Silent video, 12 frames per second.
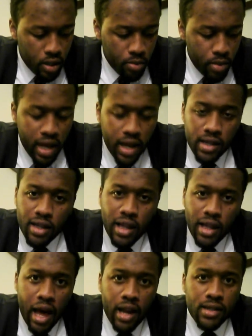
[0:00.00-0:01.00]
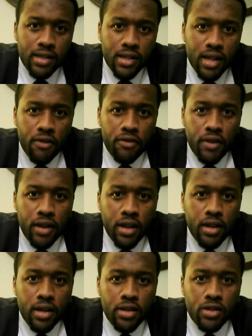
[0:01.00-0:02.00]
man, it's a lot of stuff
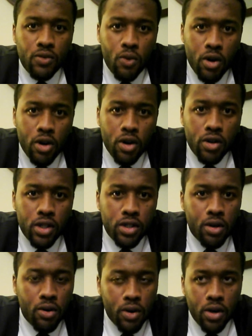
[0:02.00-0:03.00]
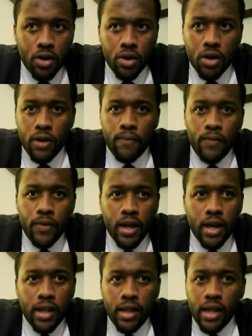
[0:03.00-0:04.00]
in this world that's going on
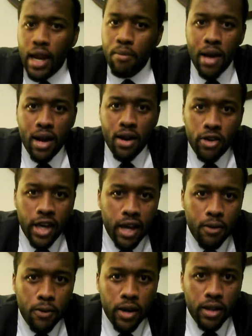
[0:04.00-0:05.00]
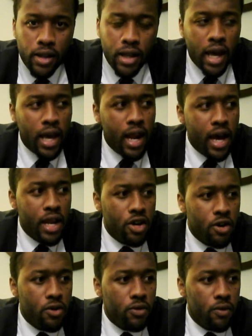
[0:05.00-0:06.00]
that I'm not okay with. And I
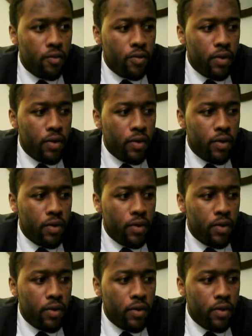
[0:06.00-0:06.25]
don't,